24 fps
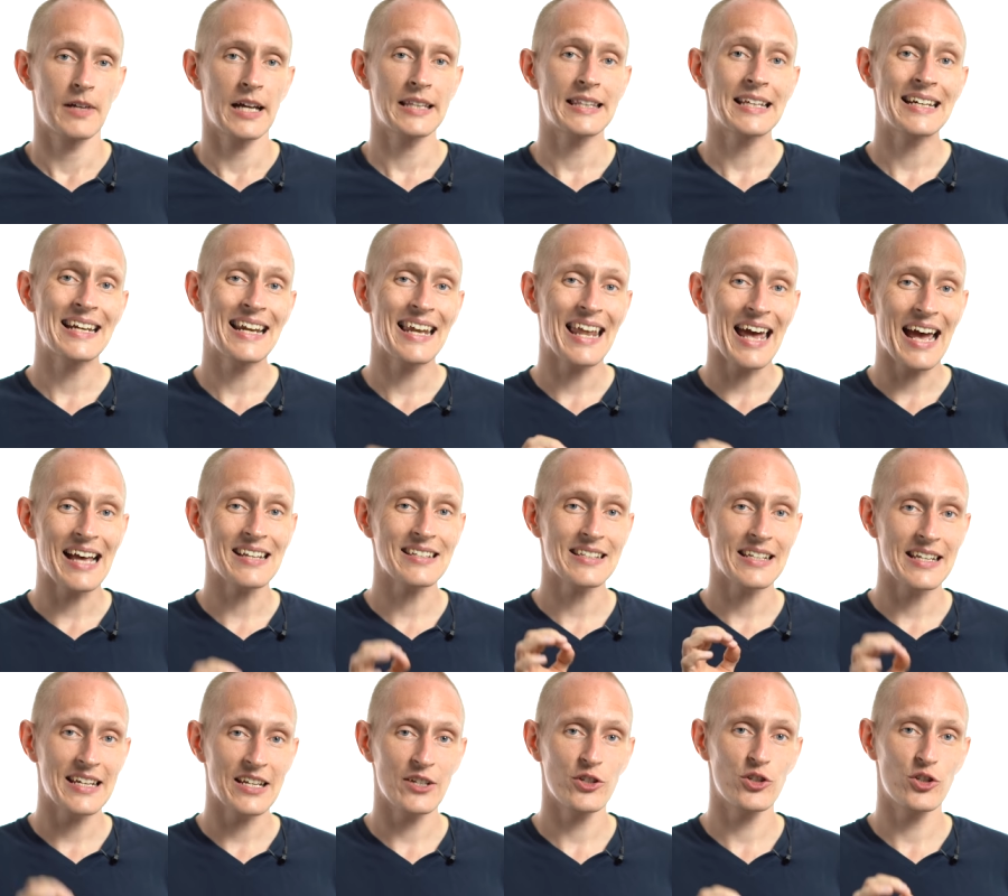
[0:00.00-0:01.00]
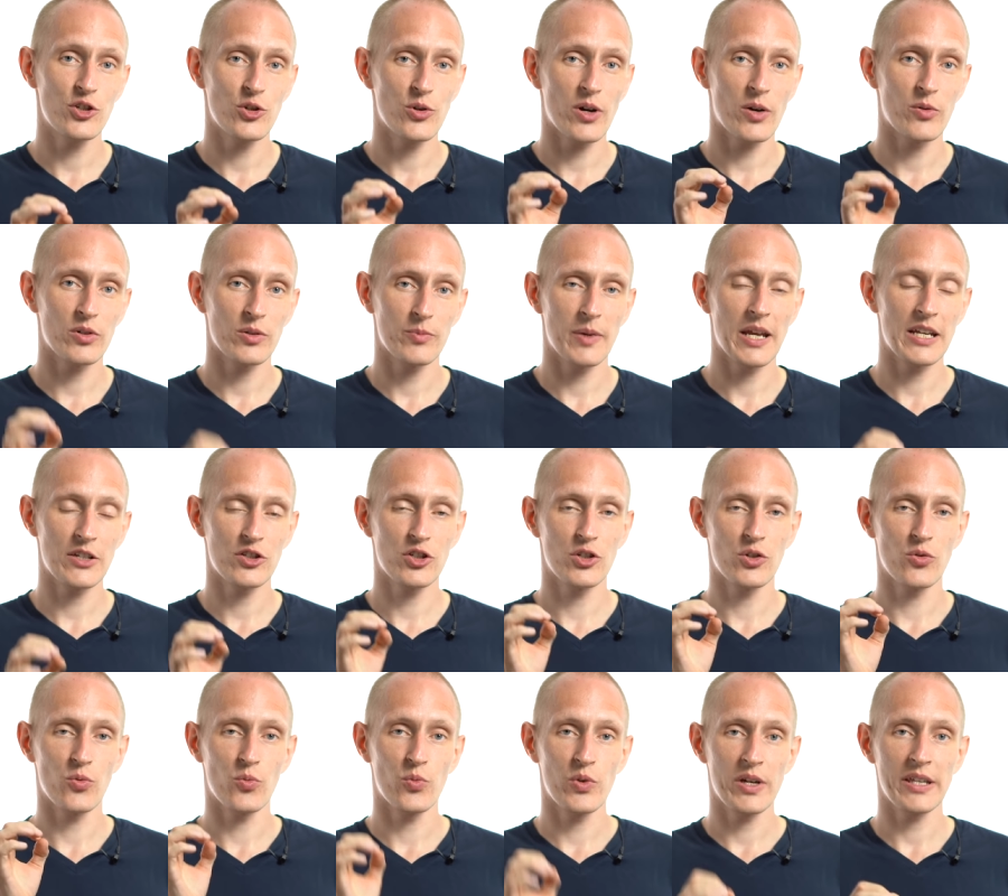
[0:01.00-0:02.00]
And then the last issue I want to
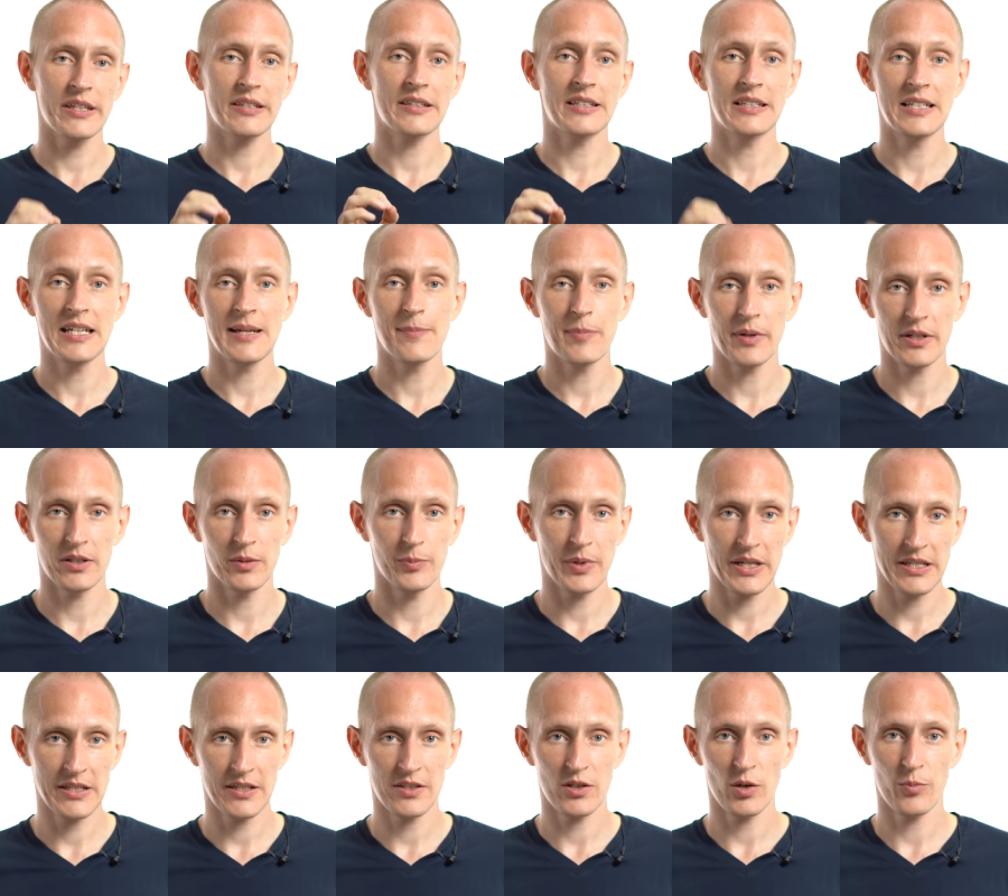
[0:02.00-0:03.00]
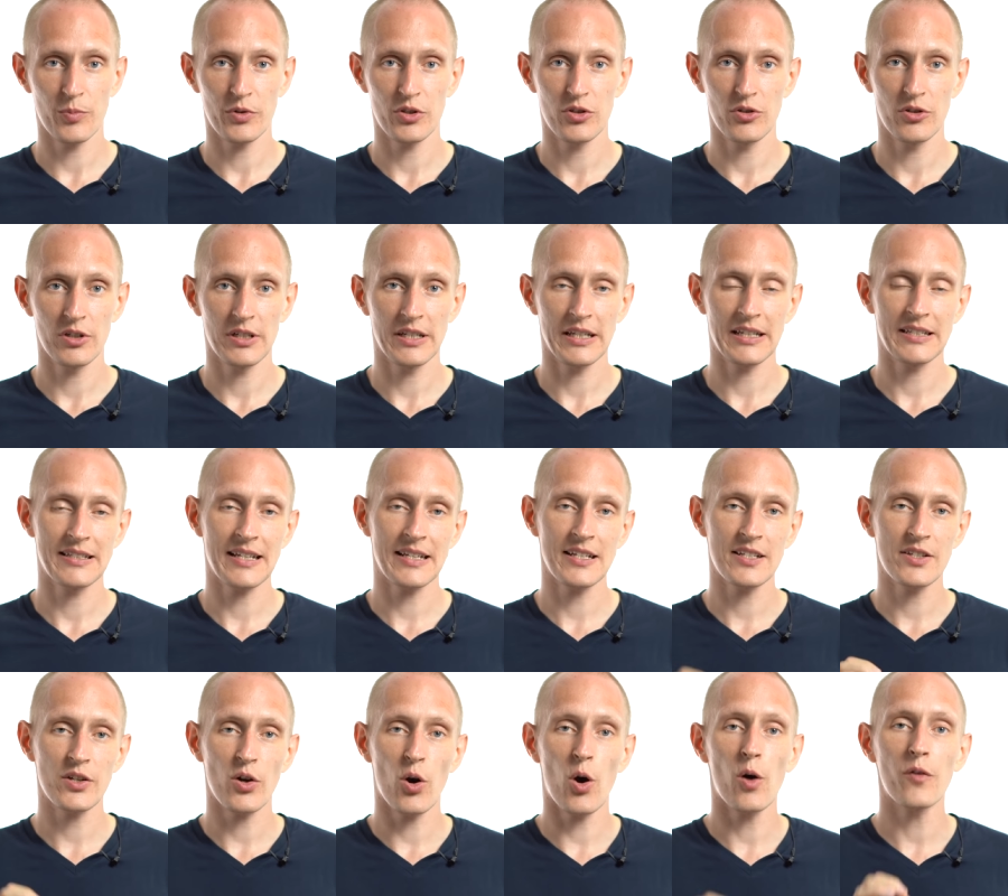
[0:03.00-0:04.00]
mention with the typical business opportunity is that
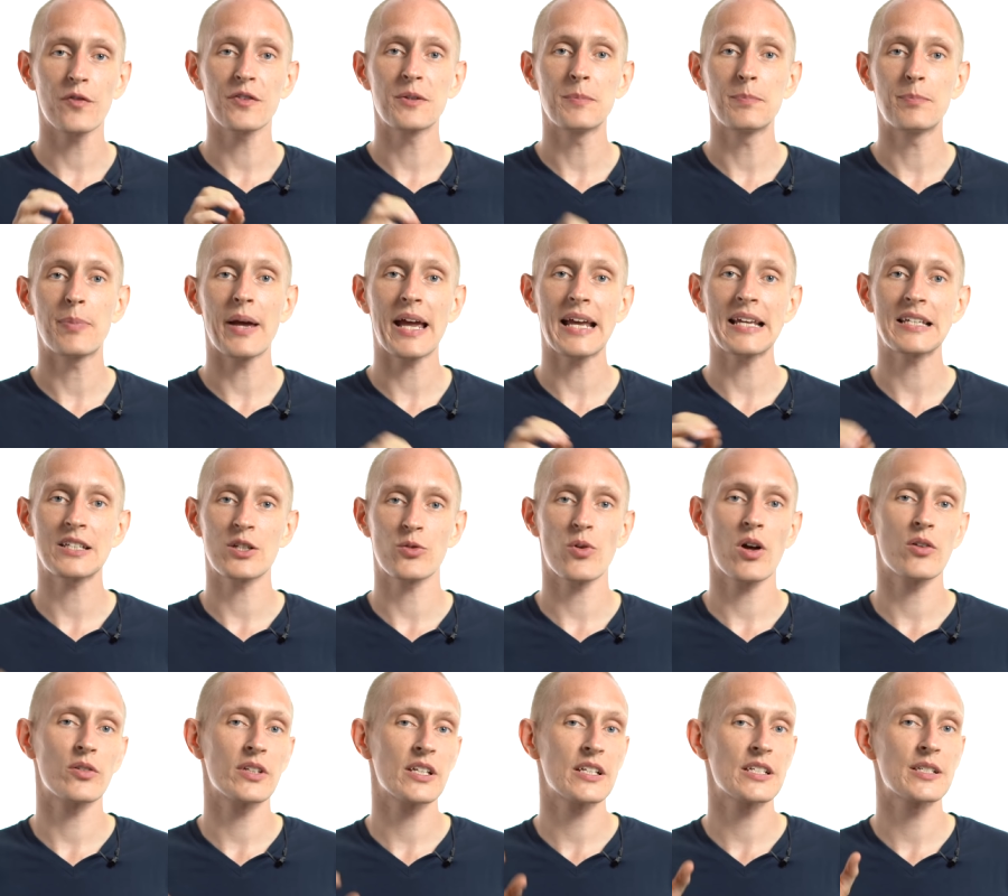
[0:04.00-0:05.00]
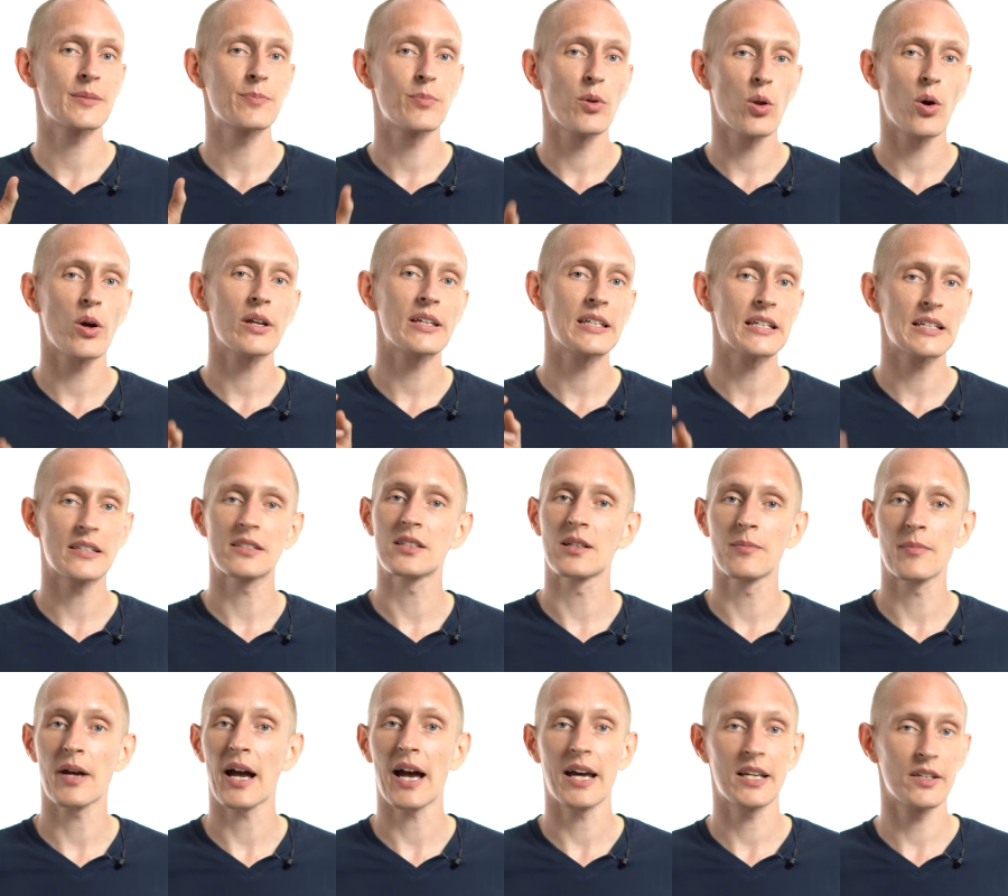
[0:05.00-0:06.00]
it's often based around exploiting
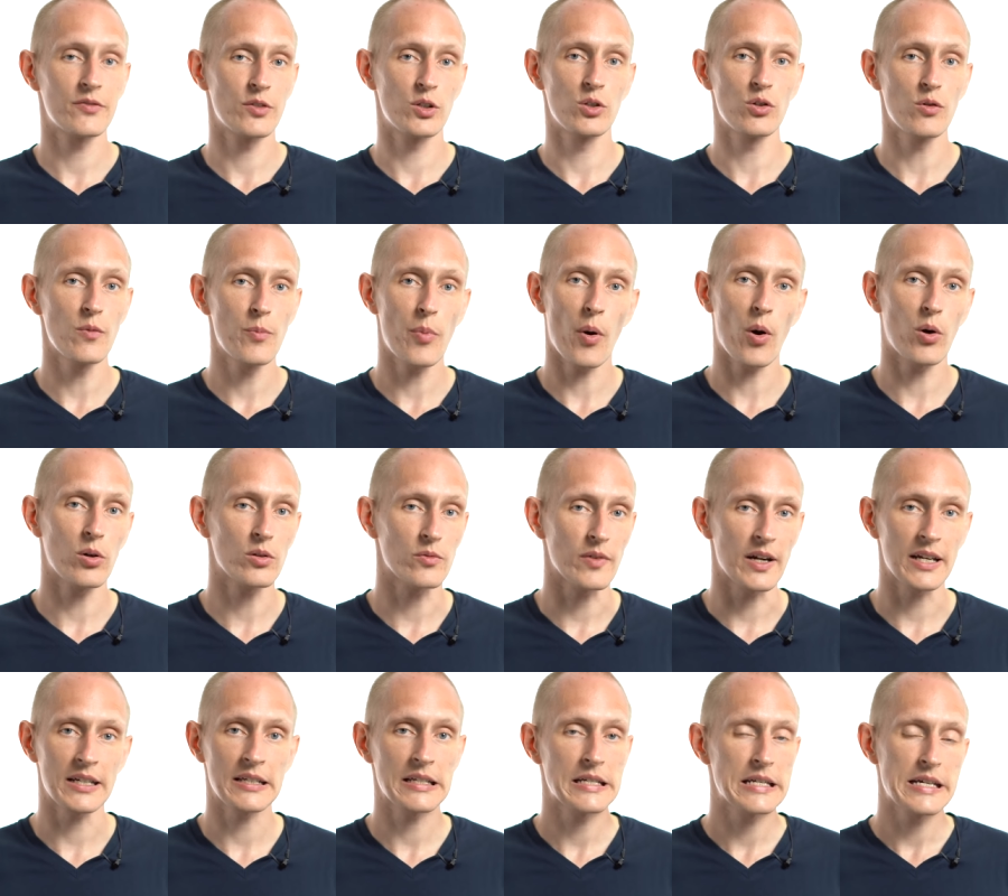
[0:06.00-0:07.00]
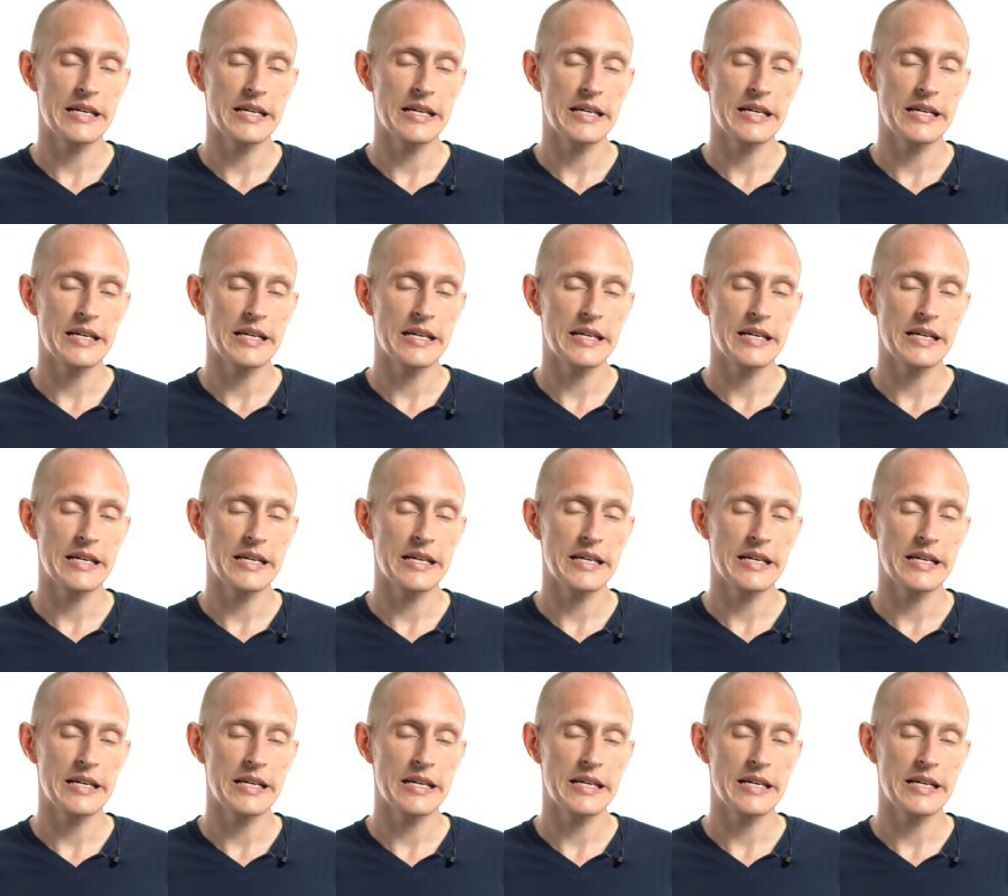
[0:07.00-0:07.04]
some kind of a loophole, right?